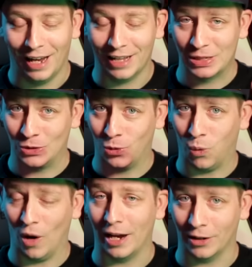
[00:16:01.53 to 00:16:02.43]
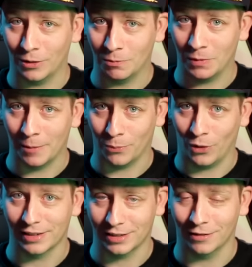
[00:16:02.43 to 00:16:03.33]
It's quite
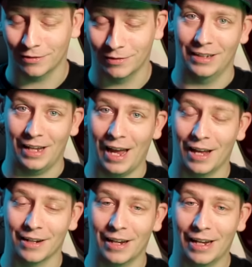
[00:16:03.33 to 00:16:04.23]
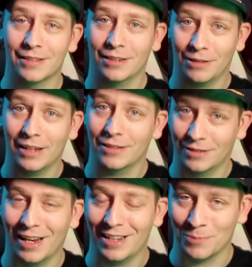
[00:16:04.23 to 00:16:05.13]
impressive. And
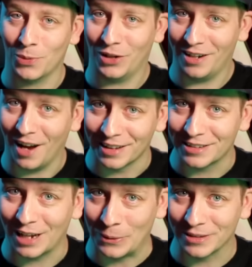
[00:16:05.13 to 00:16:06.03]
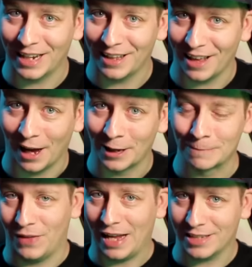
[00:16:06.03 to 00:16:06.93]
it's pretty nuts, I would say that.
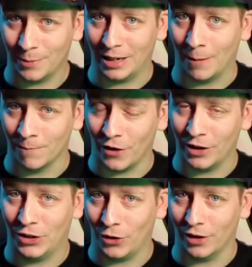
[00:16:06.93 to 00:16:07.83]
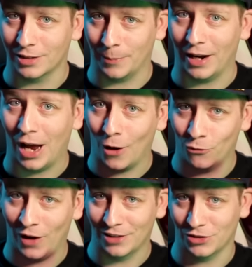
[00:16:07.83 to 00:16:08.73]
That's something I'm very curious about how
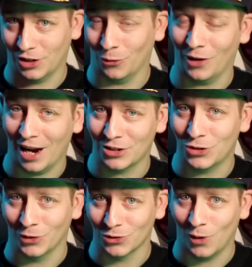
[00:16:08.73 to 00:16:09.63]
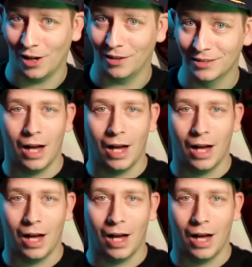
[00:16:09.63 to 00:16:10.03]
fans are going to react to as well.